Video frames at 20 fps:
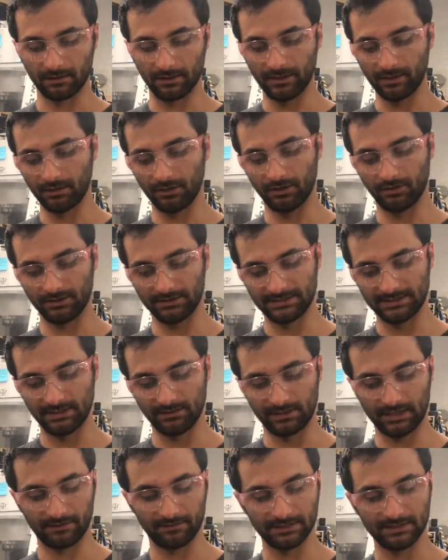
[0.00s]
Here, you can see
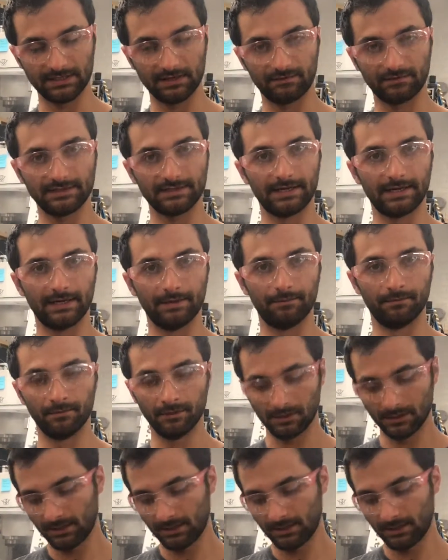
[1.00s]
you'd have a tough time